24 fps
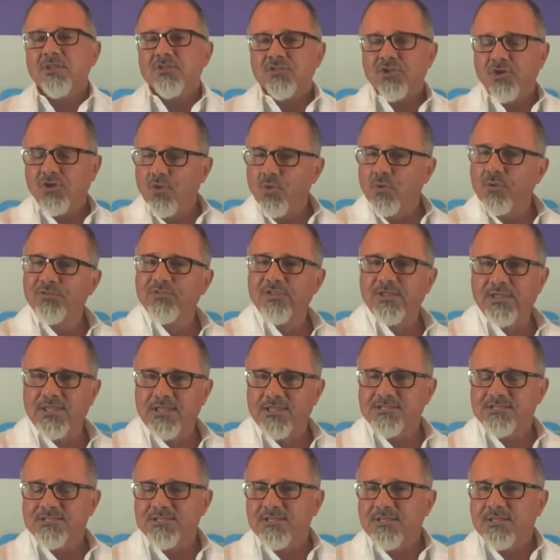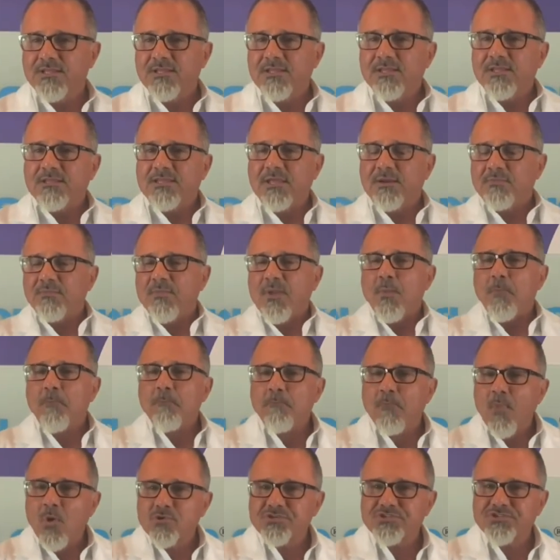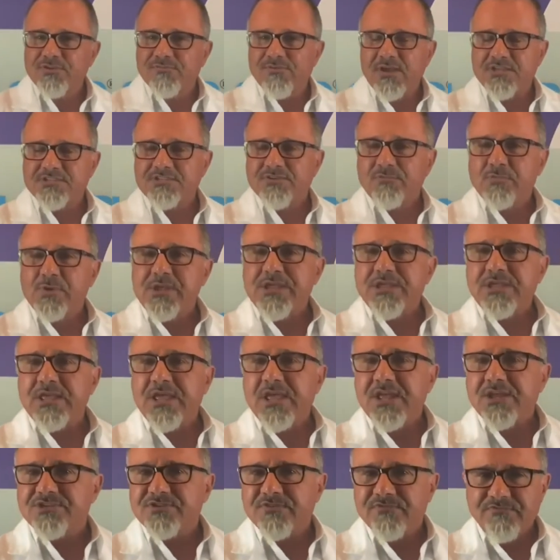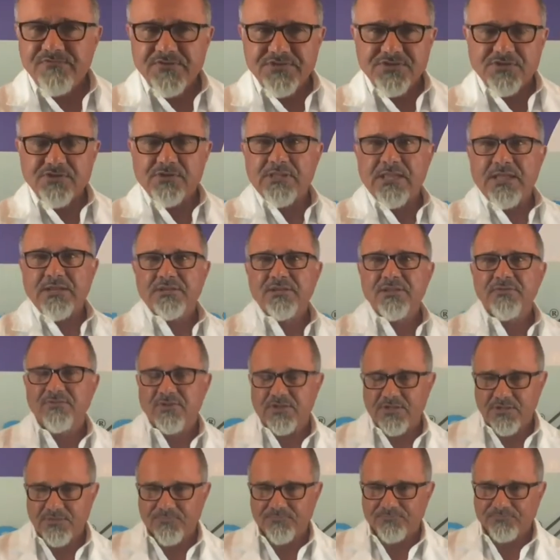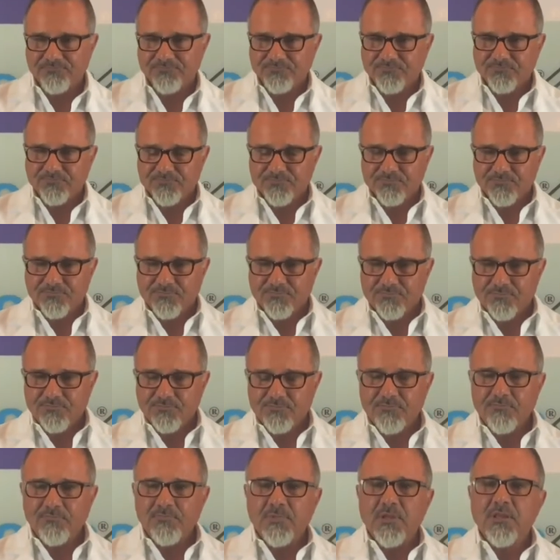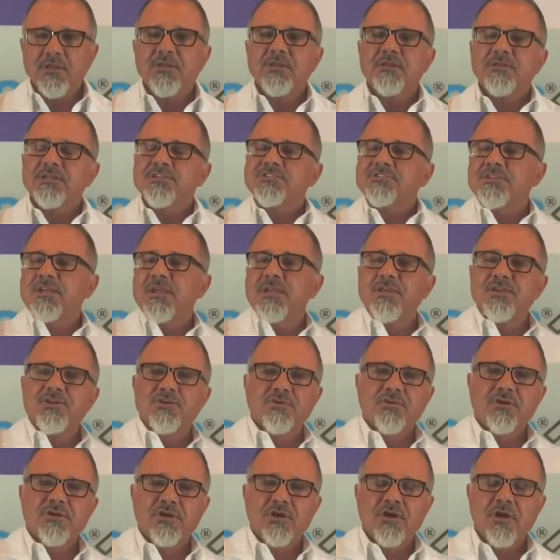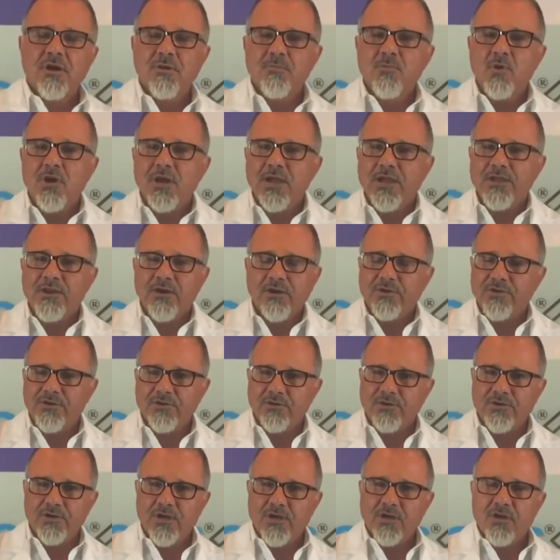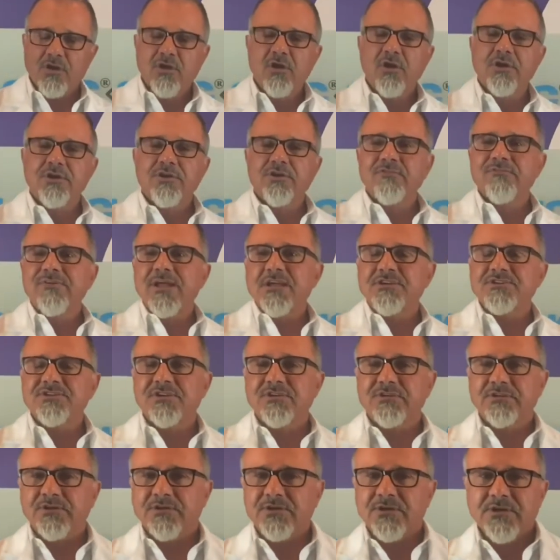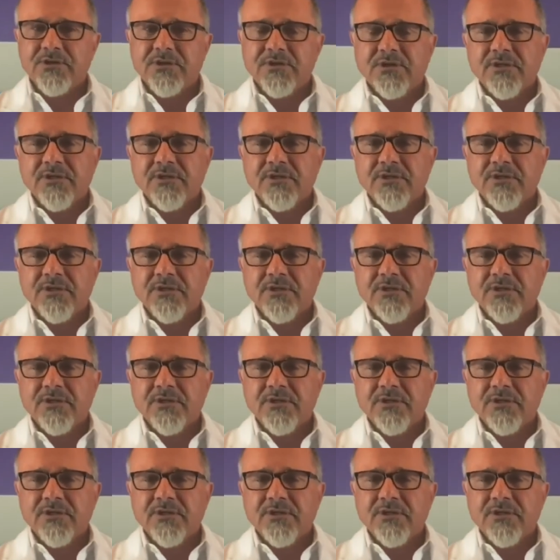The cool thing is that most of us, if we engage in physical activity, let's say you're on a carbohydrate or you're in a cardiovascular